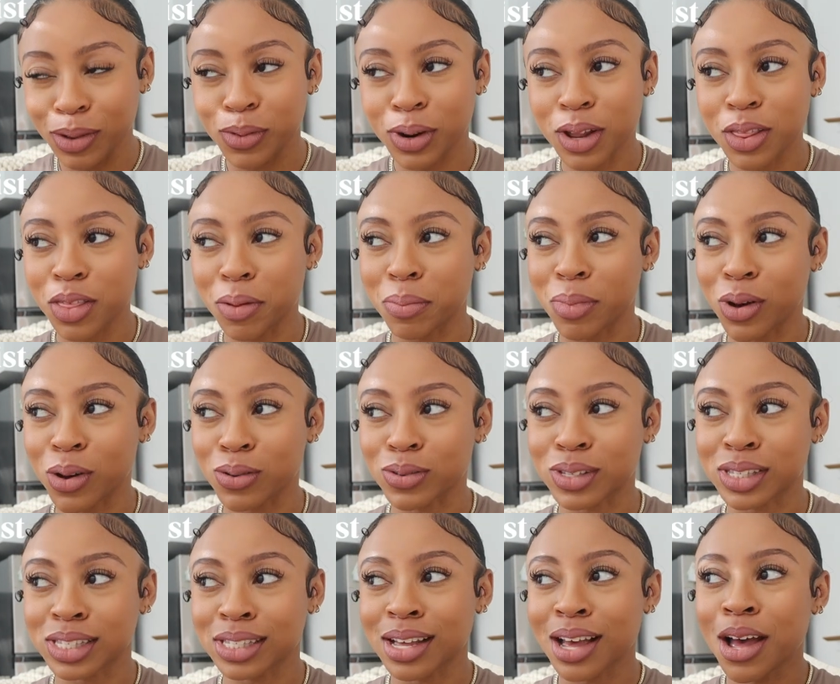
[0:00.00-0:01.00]
one of the
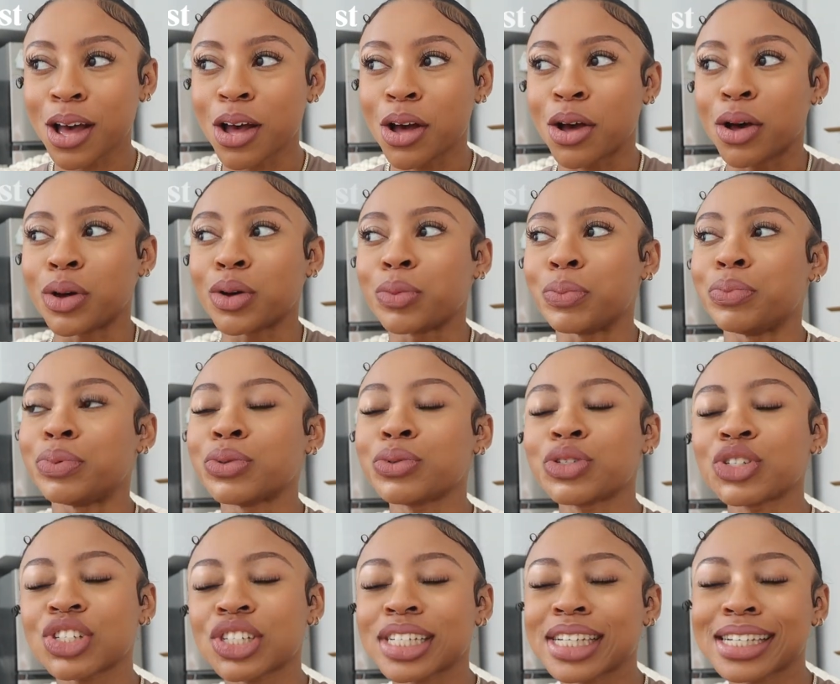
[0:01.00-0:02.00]
most
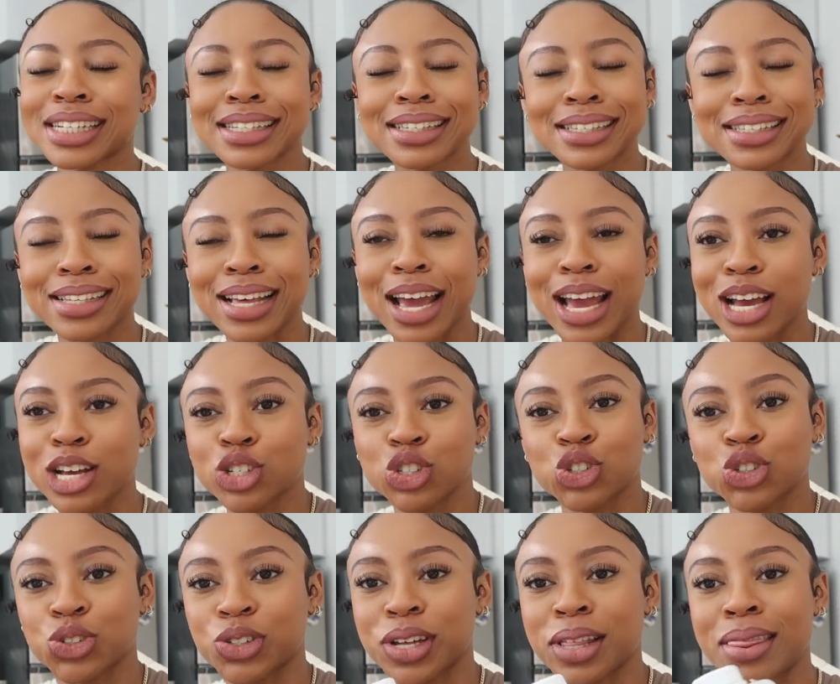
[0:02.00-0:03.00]
bougiest
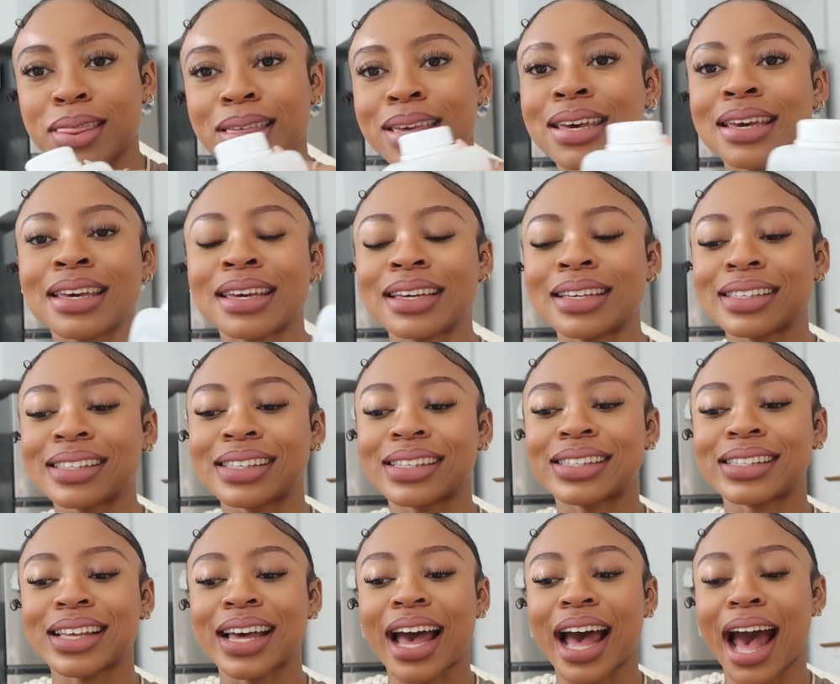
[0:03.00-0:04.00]
extra
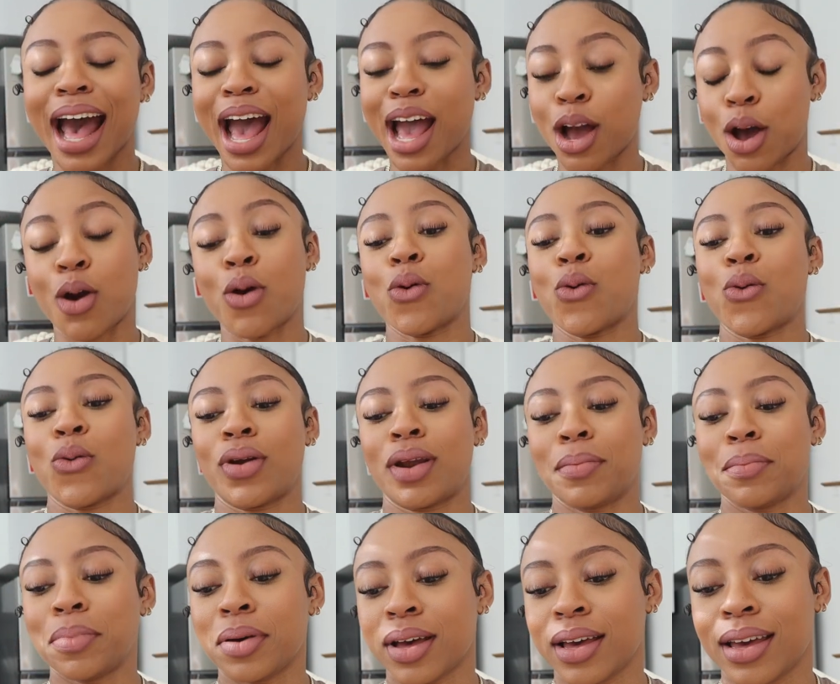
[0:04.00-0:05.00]
things I own,
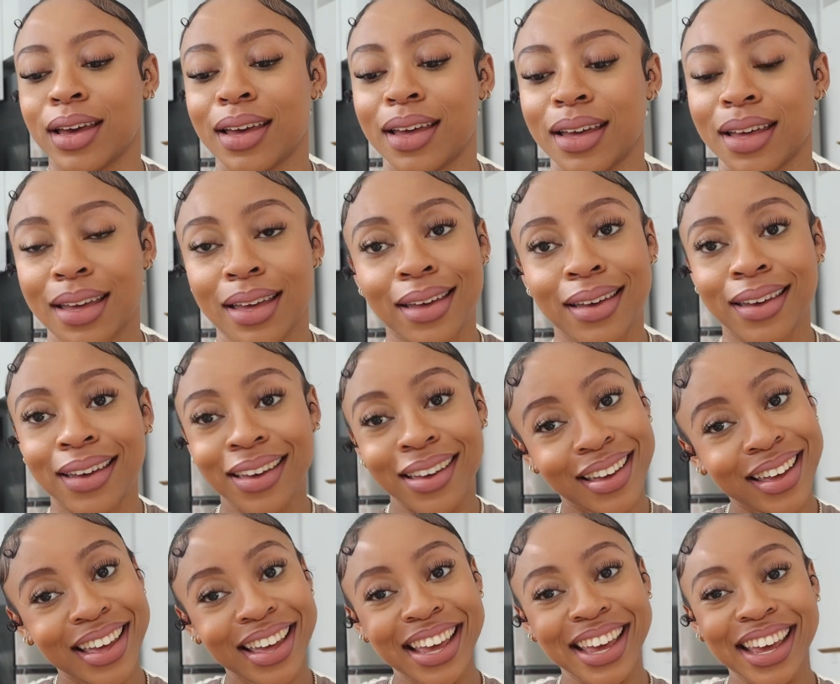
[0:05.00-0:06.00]
but
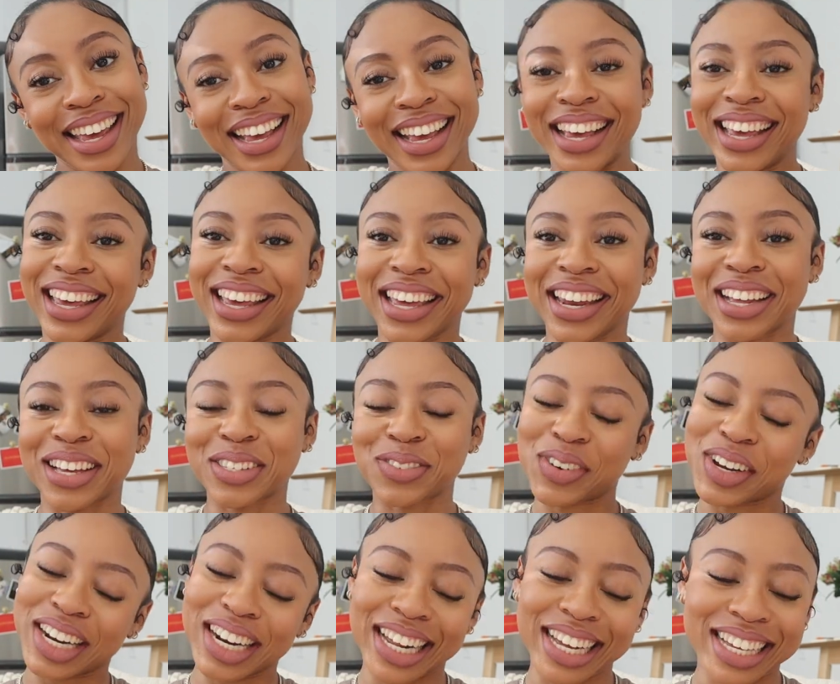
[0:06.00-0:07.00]
it is
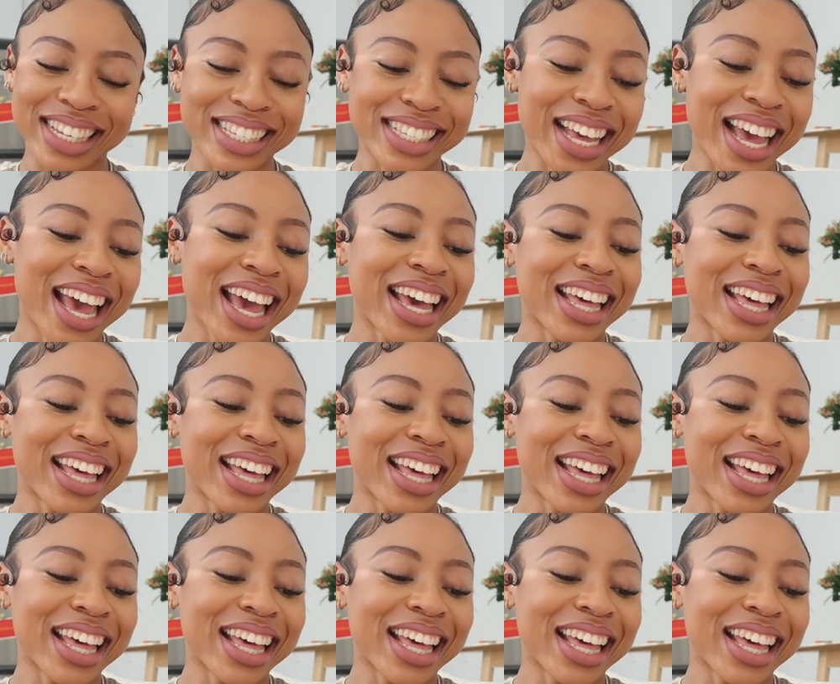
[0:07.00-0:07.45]
what it is.